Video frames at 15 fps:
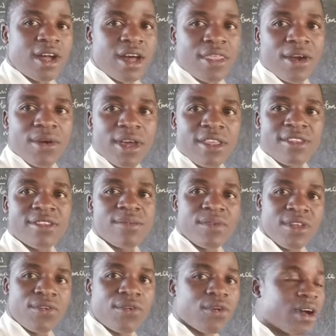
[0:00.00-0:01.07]
Otherwise,
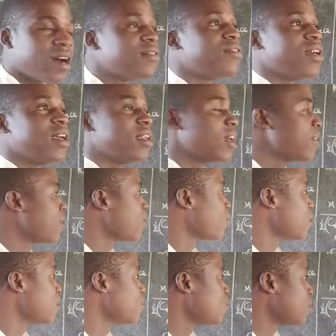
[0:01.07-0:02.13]
if you have any other
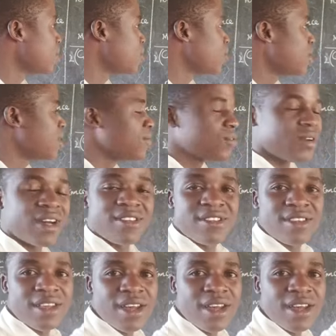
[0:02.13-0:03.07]
question that you have to ask